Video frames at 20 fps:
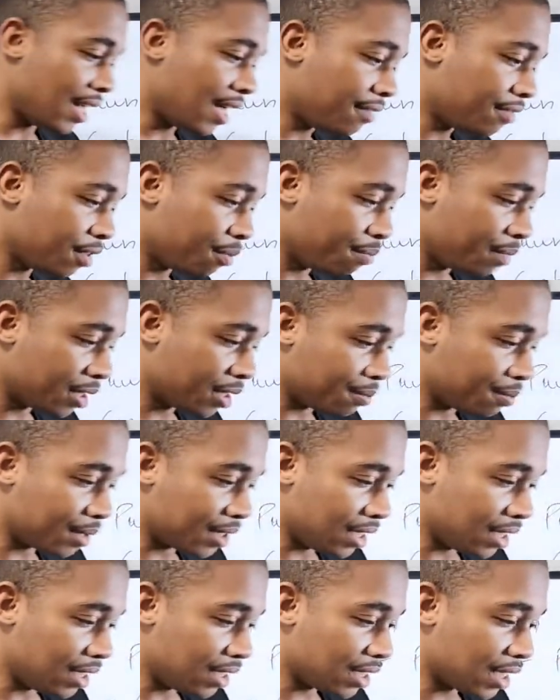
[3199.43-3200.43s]
and after
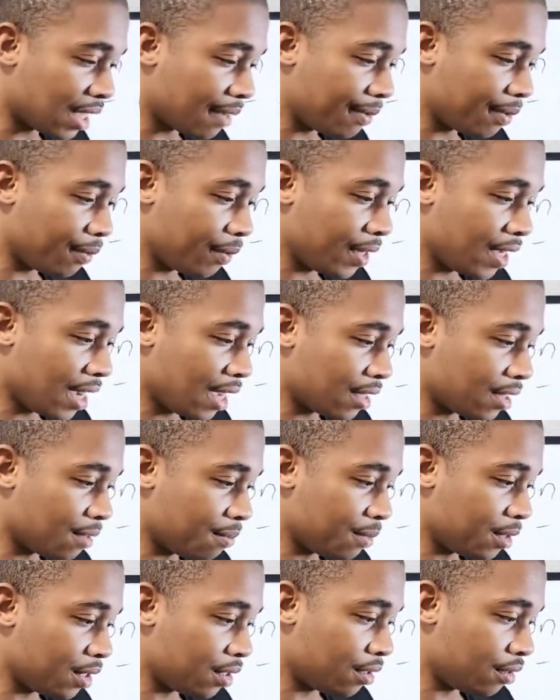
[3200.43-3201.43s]
bishop to E7, we got the
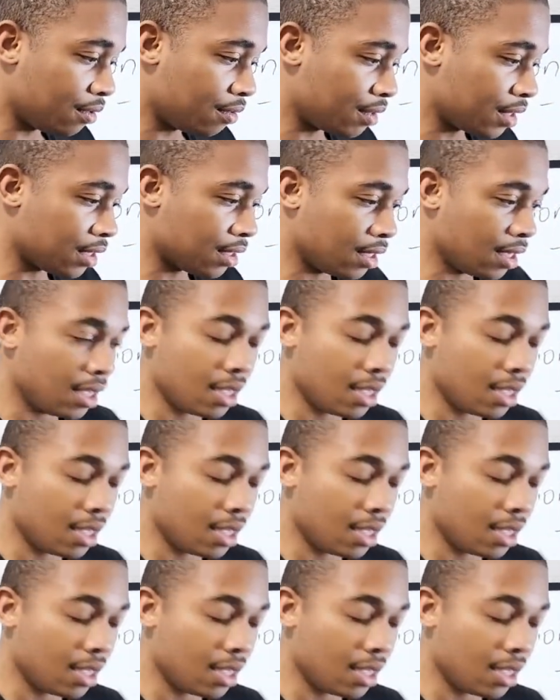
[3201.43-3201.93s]
moves